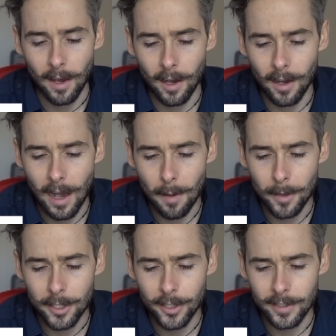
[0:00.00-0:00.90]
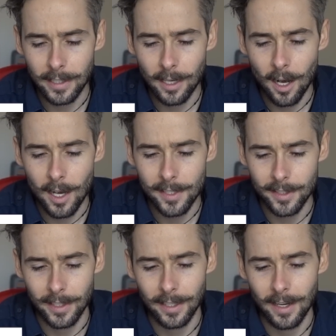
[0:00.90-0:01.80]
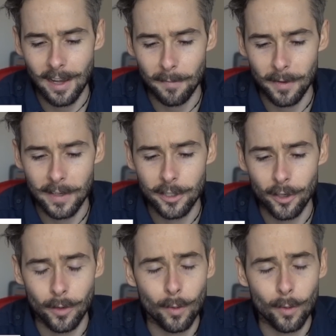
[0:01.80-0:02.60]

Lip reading: How much does it cost to get an FPV drone?